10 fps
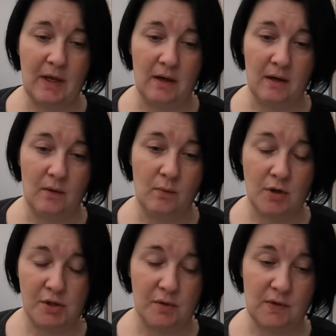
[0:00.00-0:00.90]

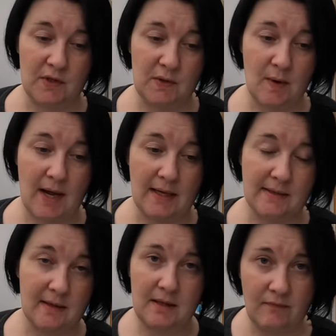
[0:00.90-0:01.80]
washed all the
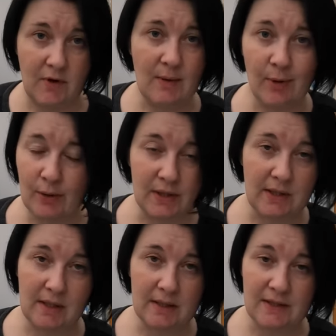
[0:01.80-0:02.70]
squares and then rebordered
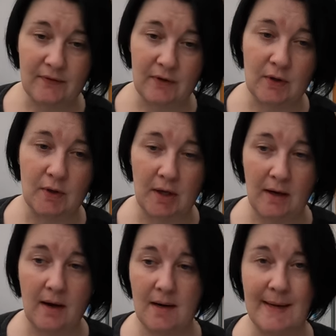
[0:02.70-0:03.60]
it in a different
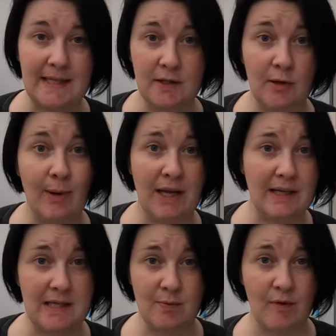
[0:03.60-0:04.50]
colour, and I made two
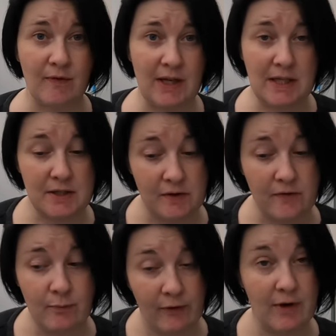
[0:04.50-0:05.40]
blankets, one for each
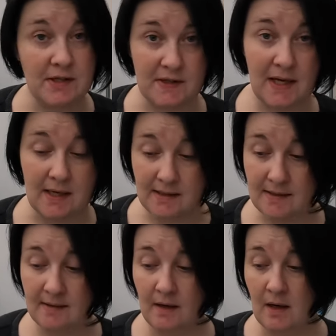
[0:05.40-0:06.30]
of my friend's
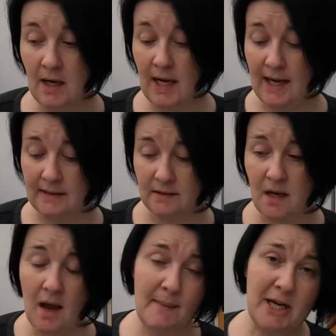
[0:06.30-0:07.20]
kids, and
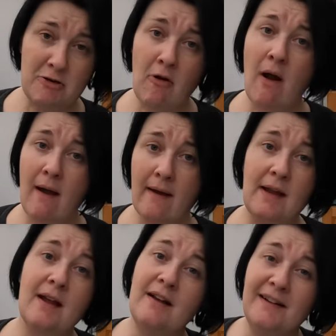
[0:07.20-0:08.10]
I made her
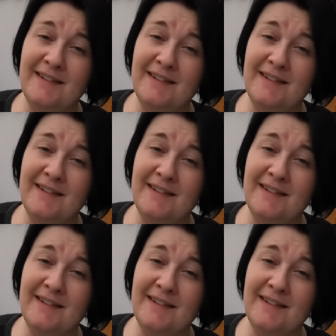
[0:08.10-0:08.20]
cry.